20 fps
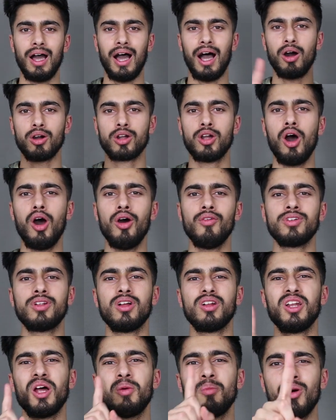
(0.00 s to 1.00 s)
I'll go over
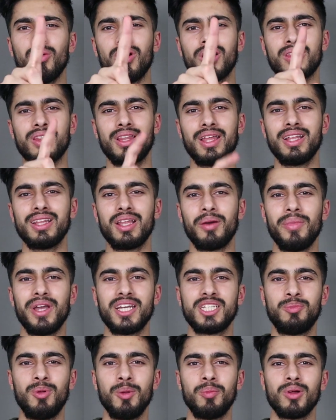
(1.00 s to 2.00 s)
the number one thing that
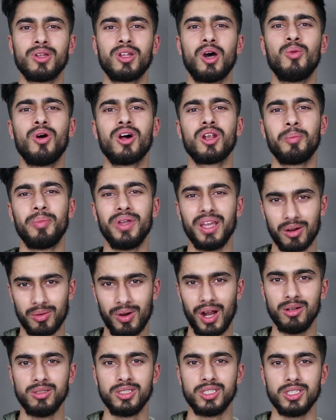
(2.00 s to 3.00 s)
makes people not wanna be
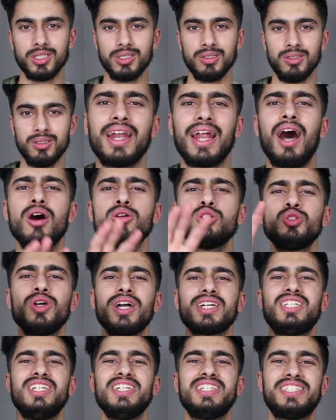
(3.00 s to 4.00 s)
around you, and how to
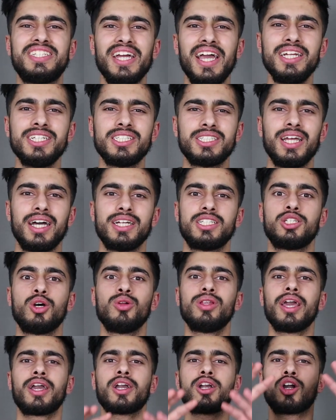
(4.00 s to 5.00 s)
actually change that
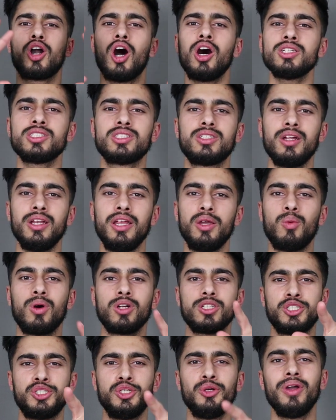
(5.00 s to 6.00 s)
so they constantly
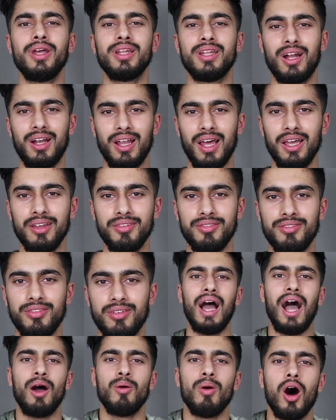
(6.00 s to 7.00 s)
want you in their life.
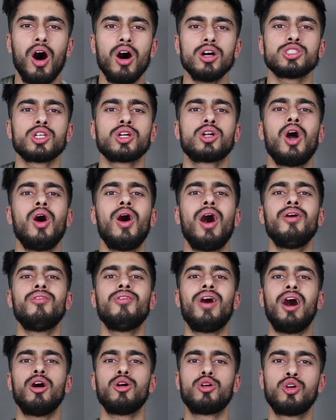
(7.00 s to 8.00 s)
I will also go
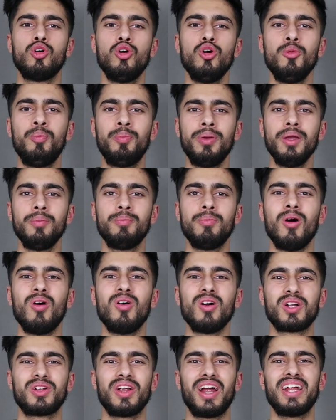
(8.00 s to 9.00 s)
over how cool
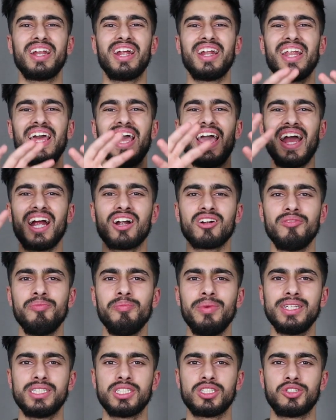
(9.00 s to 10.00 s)
people create an air of
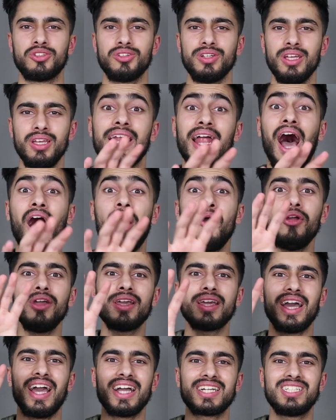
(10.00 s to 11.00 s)
mystery, and how you
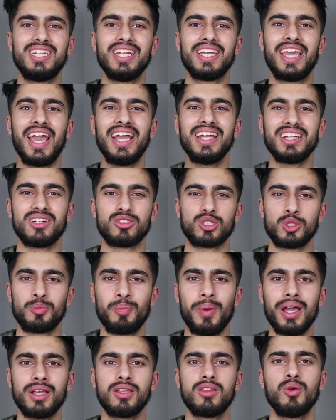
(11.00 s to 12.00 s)
can actually gain
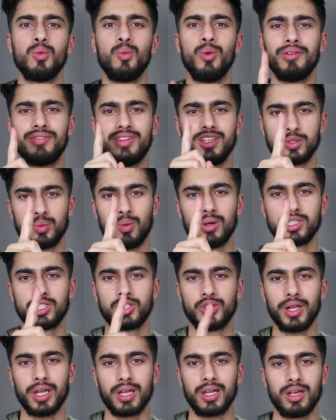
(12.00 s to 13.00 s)
respect with this one
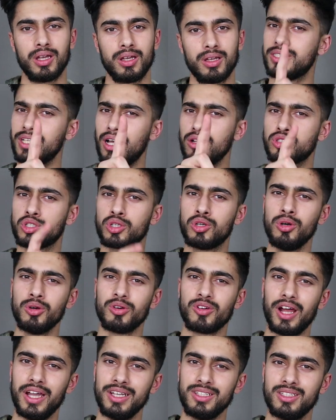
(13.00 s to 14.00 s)
trick. Sounds
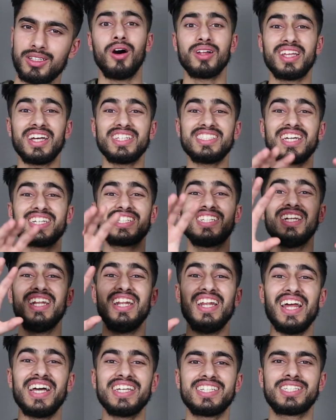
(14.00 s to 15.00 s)
cool, right? Well, that's actually
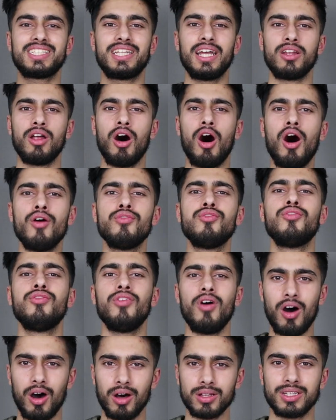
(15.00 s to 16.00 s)
less than half
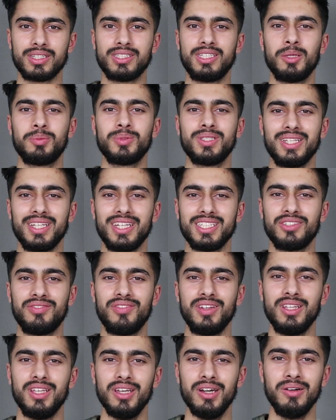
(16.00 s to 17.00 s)
of all the tips in this
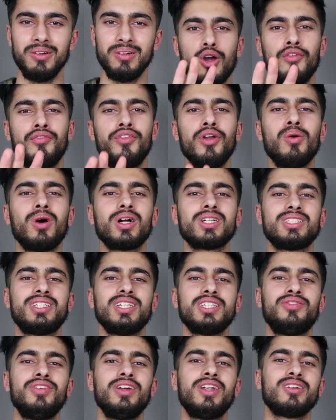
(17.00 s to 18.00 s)
video. So if you watch
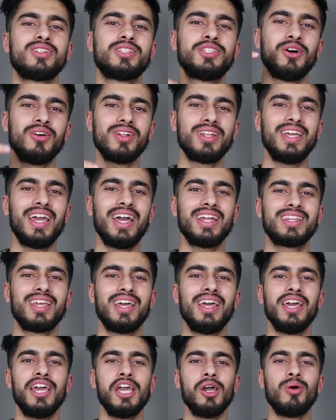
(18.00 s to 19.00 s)
this video till the end,
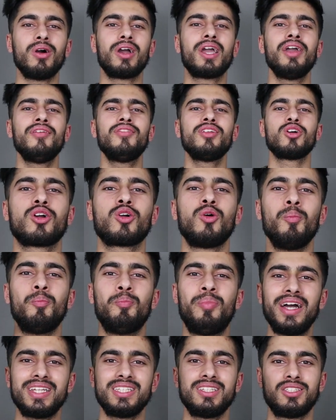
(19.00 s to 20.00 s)
it will give you the
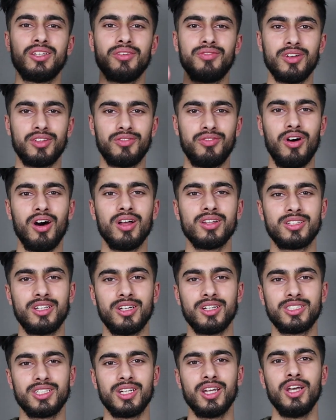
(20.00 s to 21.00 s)
competitive
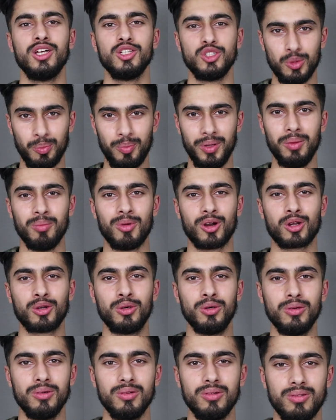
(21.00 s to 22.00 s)
advantage to be more
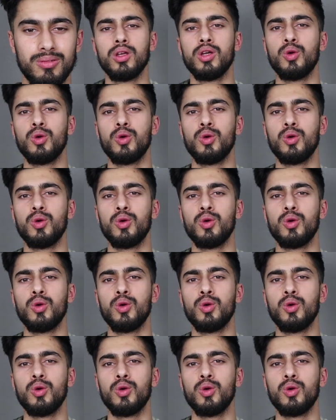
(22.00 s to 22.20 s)
cool.